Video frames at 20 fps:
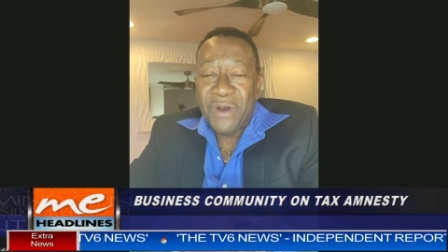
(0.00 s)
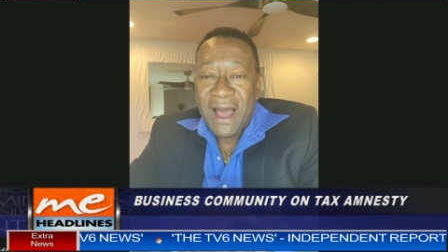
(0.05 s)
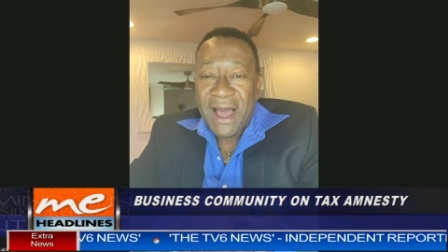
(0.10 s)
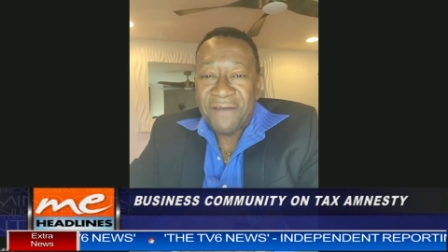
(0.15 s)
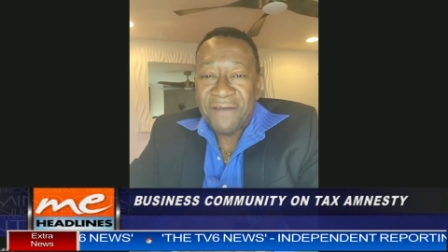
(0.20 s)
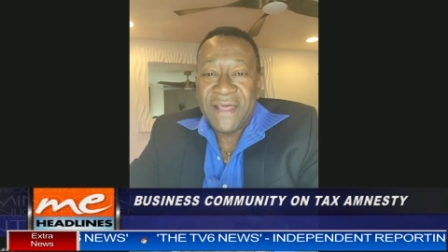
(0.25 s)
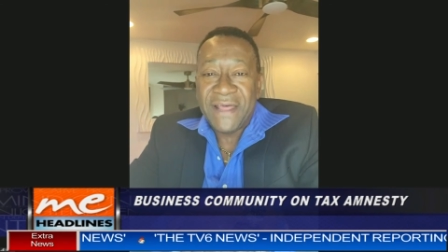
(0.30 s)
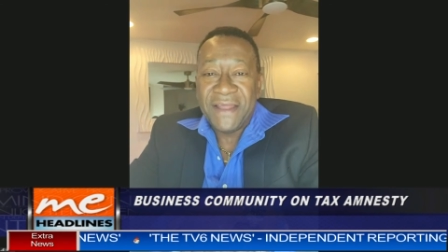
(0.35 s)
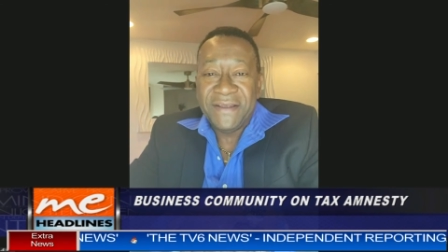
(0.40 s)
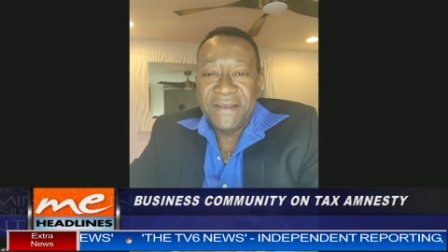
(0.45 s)

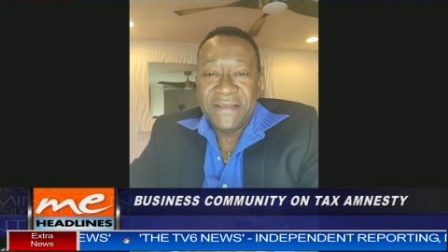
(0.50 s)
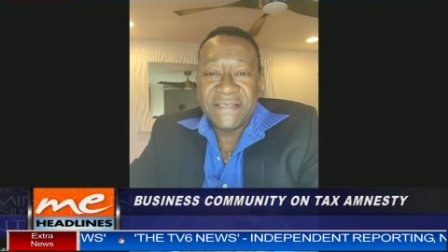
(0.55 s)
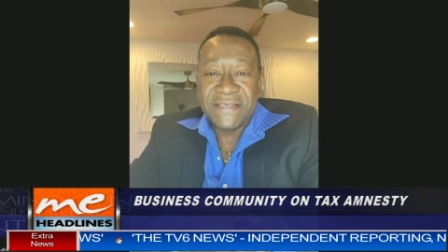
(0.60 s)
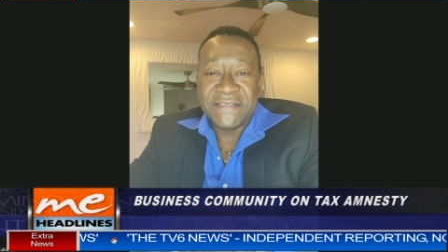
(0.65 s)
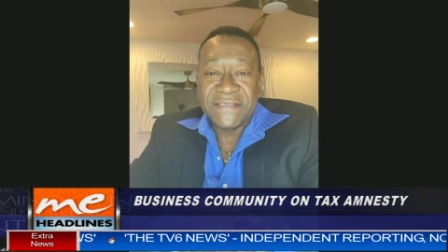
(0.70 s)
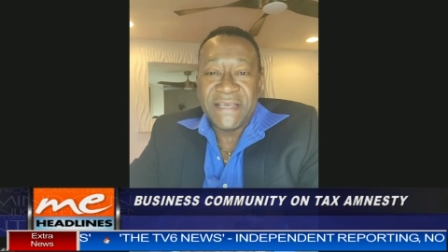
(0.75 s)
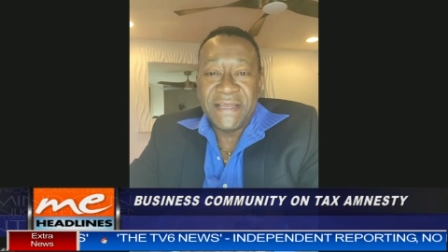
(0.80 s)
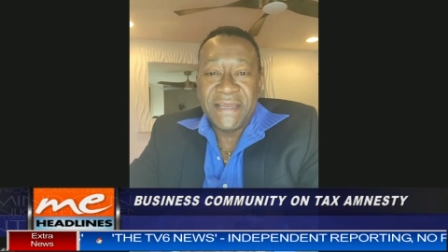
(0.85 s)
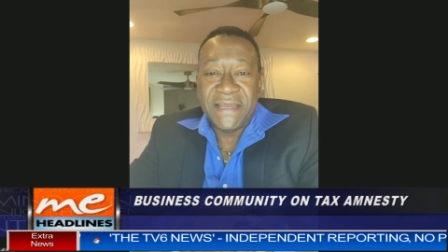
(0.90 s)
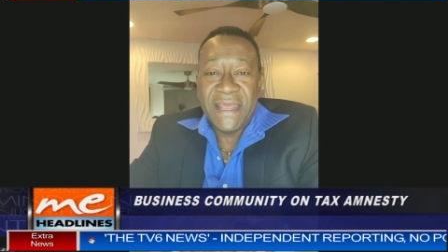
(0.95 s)
have that
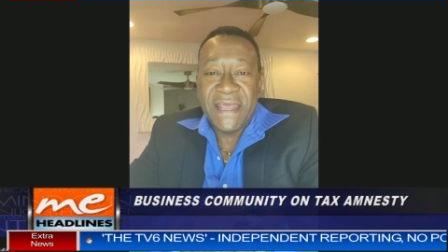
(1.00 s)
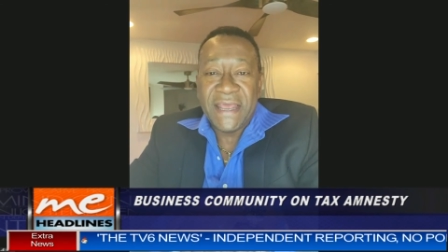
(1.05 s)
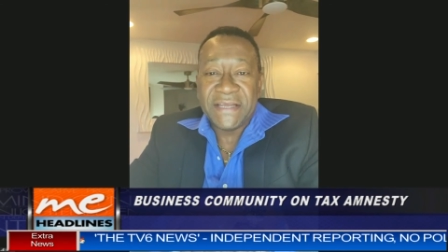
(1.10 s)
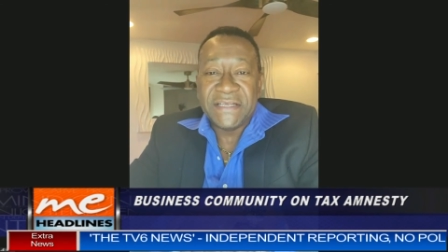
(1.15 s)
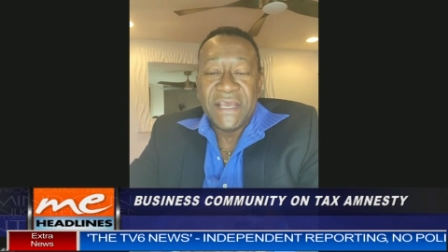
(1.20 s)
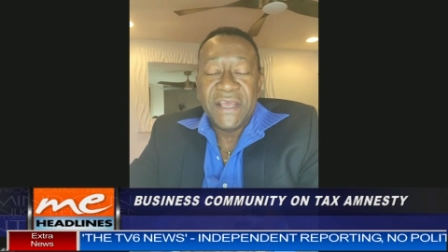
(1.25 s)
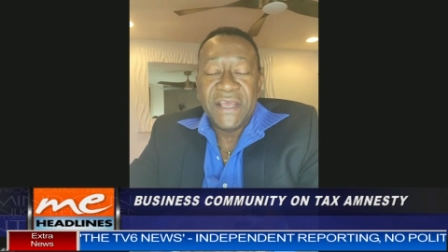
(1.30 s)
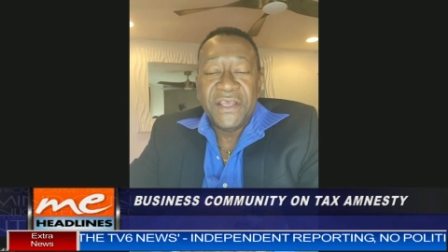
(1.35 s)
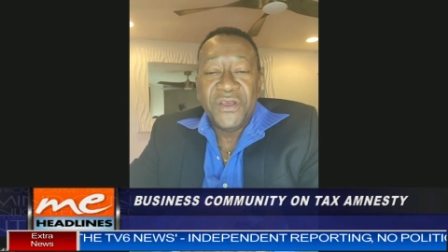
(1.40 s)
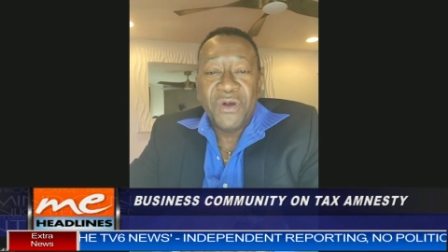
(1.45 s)

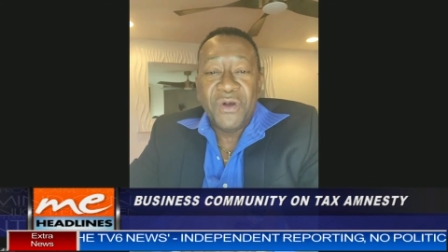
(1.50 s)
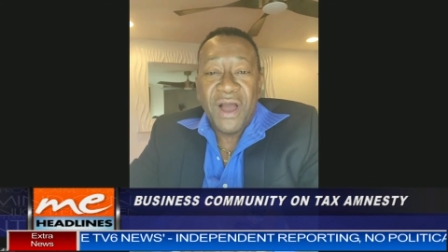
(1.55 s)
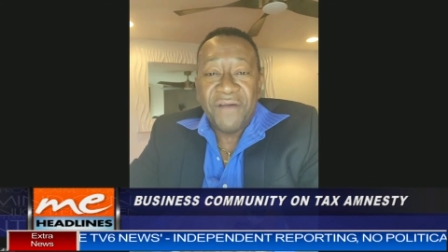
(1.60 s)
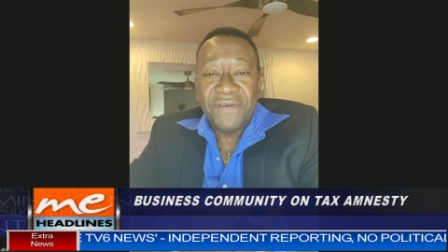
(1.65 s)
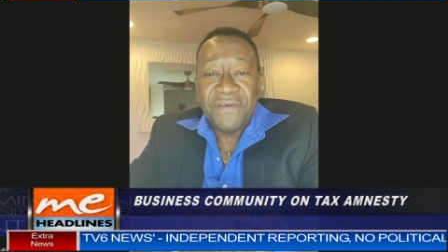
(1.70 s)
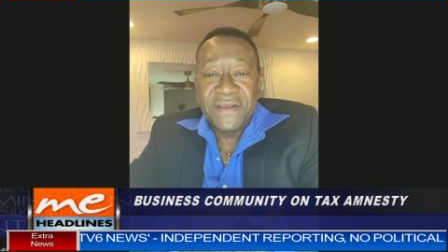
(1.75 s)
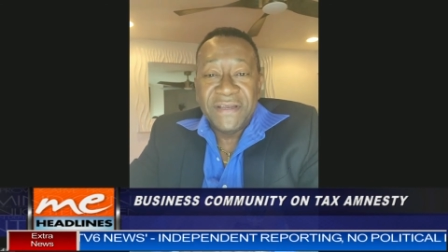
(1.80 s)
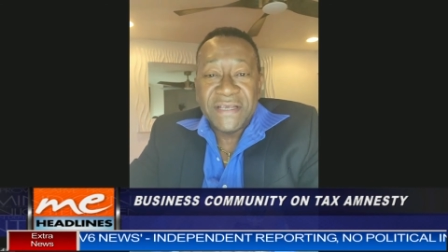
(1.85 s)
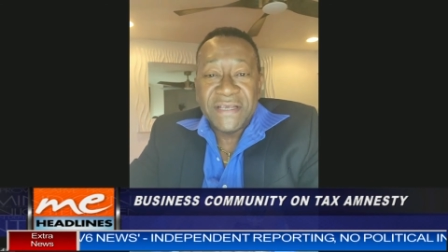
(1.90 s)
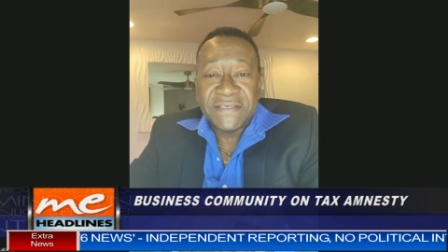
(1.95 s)
disconnect you have
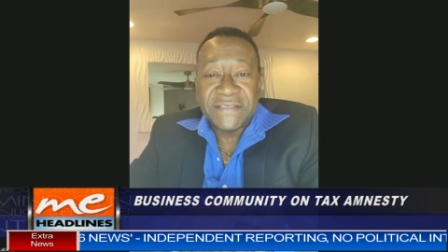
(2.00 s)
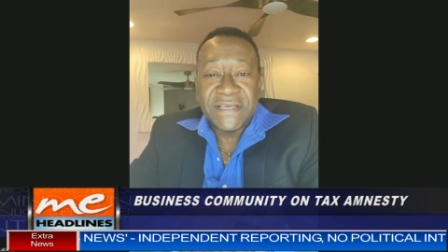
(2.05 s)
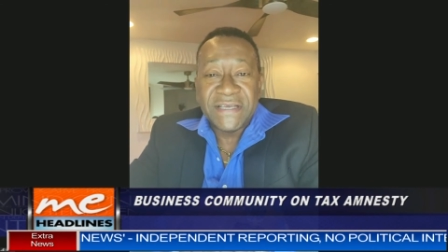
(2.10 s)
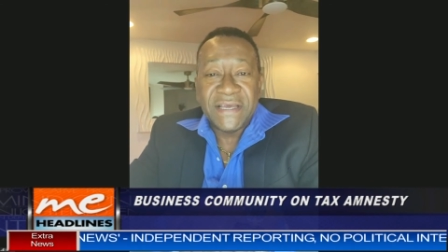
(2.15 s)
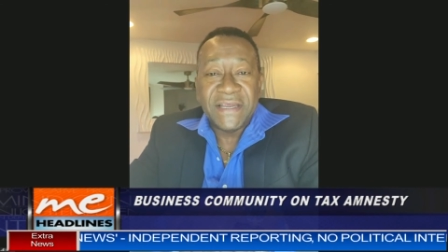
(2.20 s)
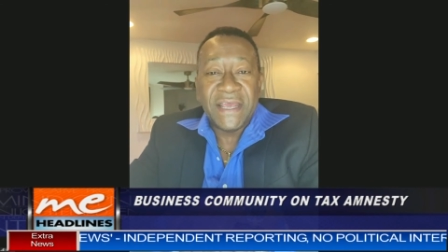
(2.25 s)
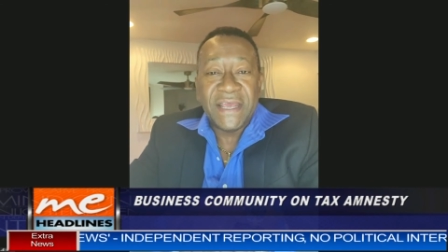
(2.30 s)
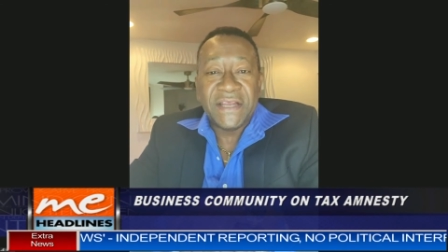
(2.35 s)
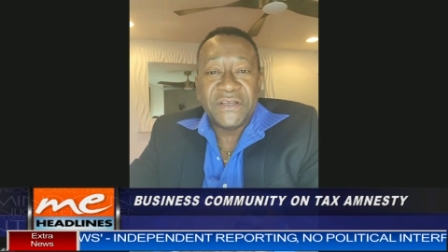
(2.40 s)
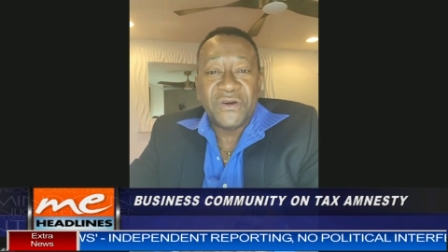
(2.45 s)
a
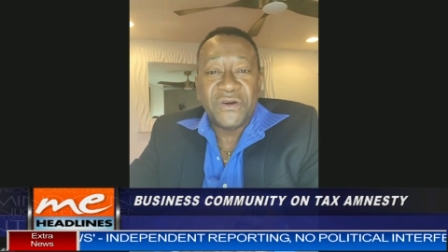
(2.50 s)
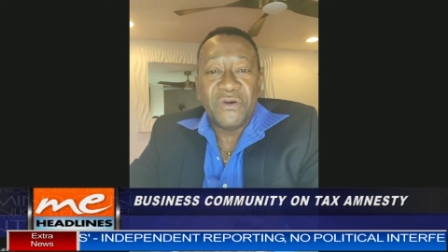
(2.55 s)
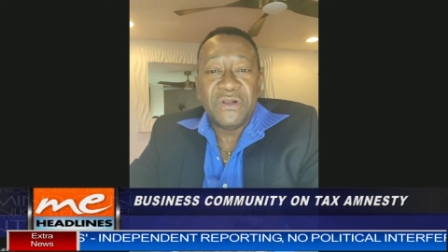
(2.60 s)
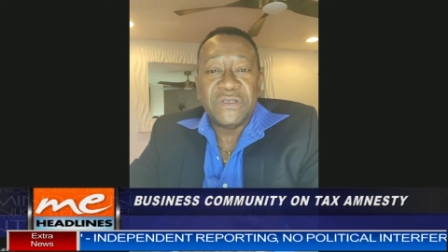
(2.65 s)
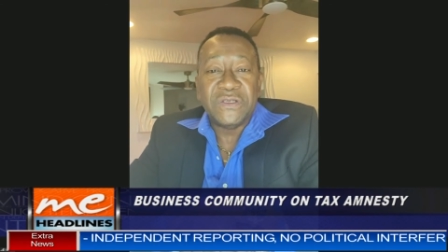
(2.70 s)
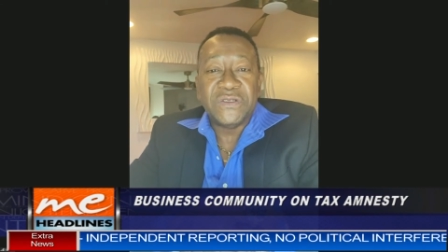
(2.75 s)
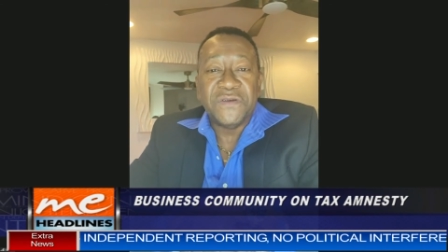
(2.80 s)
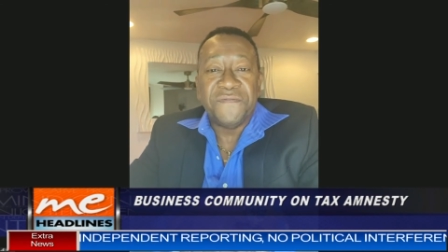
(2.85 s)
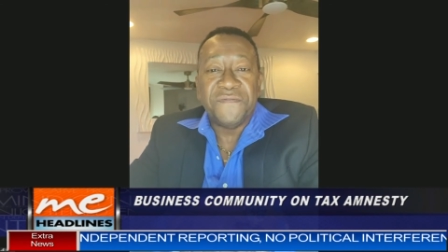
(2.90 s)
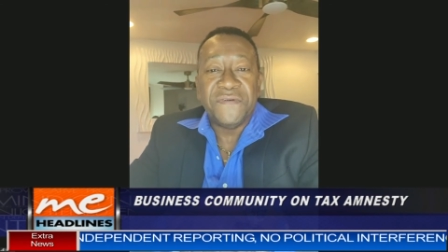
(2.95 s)
disconnect
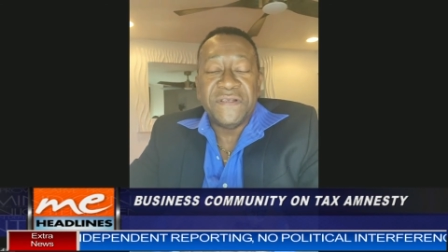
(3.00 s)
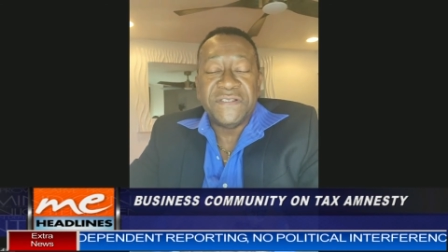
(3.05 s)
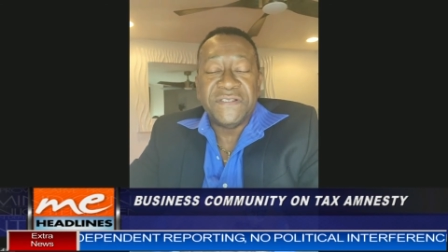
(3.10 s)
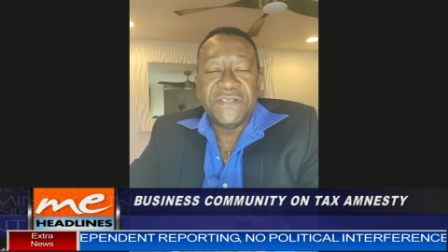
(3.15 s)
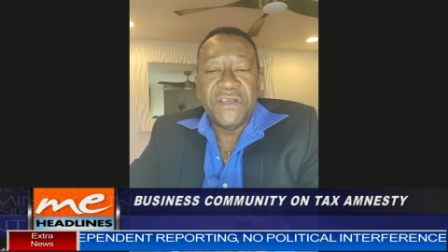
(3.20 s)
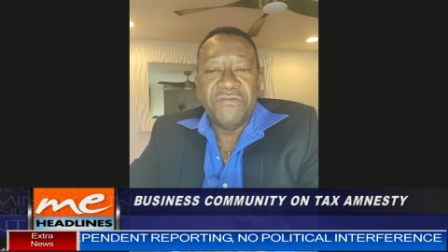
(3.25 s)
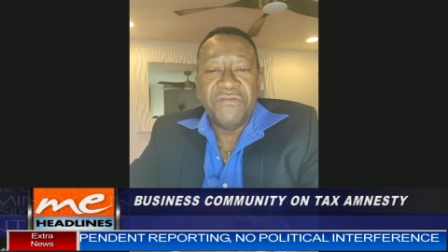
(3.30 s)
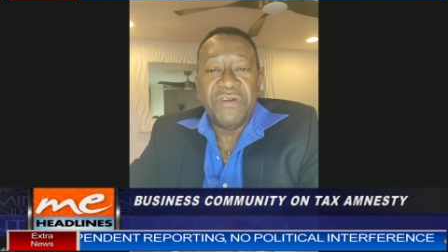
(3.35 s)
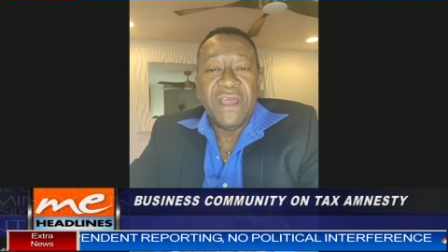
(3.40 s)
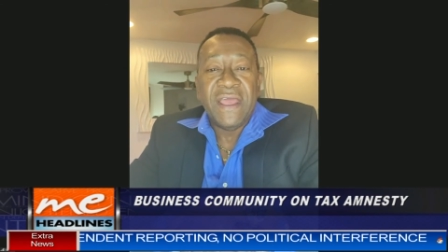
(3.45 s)
also for
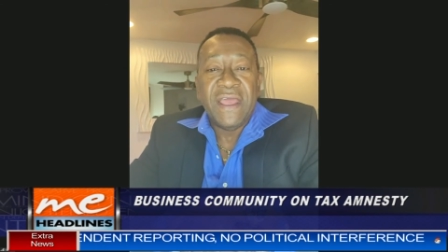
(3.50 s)
zoo